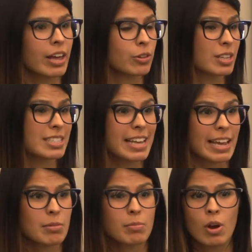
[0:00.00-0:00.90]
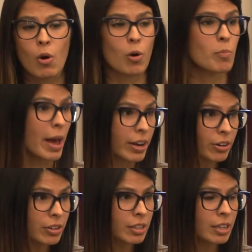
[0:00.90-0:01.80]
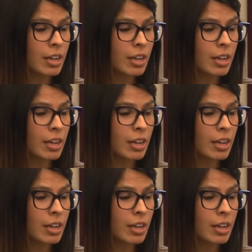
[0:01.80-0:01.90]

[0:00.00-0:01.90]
either the same or better